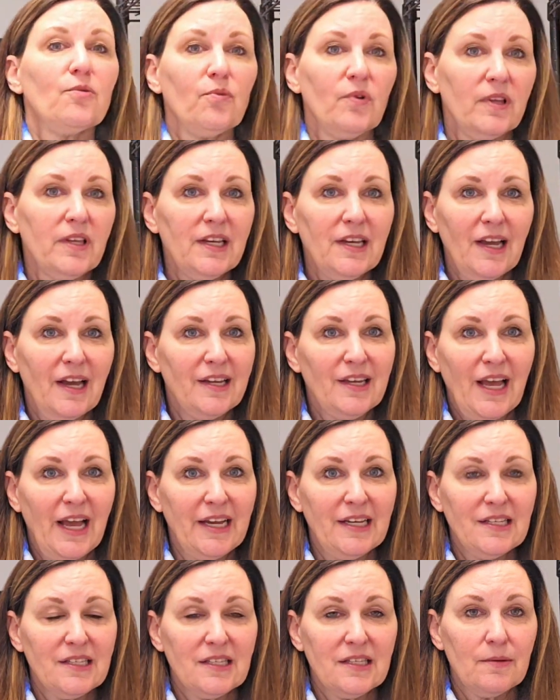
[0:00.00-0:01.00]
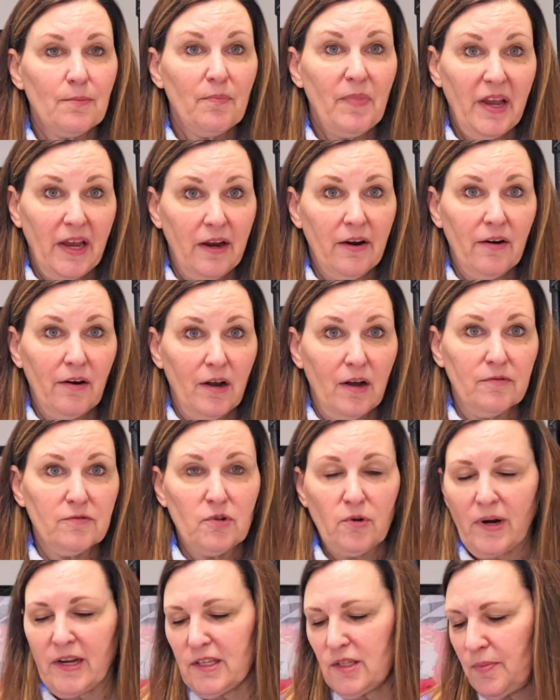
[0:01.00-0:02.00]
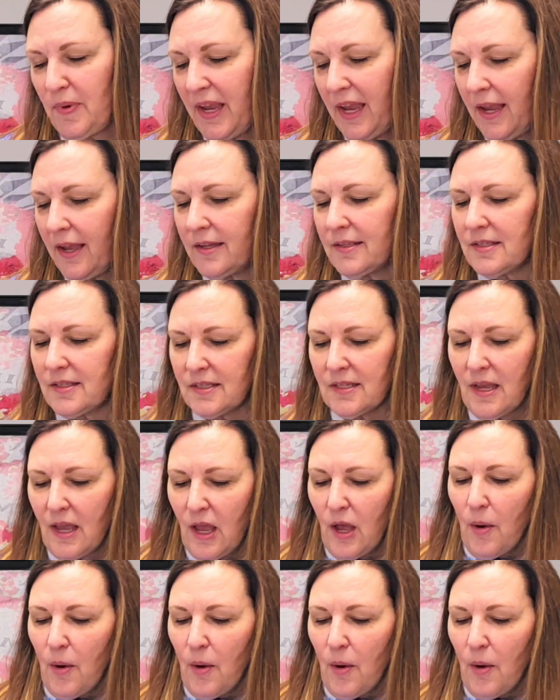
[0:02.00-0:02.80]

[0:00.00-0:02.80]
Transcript: really a nice pair of dress pants.